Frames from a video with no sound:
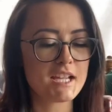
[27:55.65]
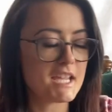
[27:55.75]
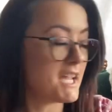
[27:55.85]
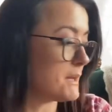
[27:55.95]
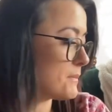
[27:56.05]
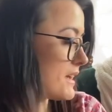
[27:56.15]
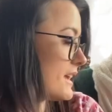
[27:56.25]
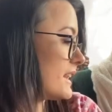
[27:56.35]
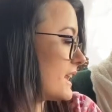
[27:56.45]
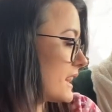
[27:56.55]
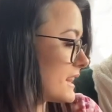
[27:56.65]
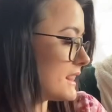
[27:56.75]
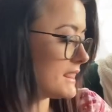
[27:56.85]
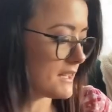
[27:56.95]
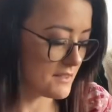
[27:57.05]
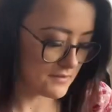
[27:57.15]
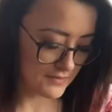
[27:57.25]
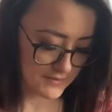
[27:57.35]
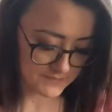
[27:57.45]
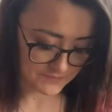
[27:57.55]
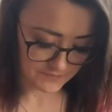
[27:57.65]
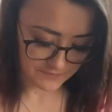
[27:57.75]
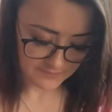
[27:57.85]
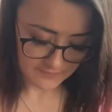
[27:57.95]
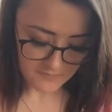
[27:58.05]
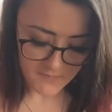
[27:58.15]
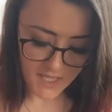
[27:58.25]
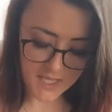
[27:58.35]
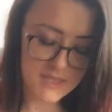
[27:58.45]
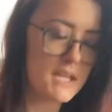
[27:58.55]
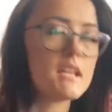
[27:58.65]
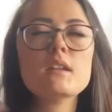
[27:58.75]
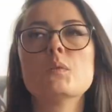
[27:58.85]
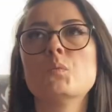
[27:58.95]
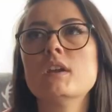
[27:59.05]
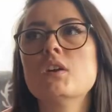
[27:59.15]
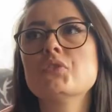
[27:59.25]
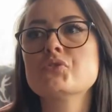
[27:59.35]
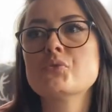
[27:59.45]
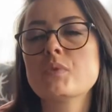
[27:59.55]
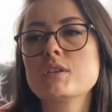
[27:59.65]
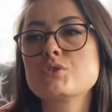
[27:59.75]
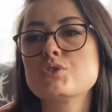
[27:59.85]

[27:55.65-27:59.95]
keep and love. And then we also went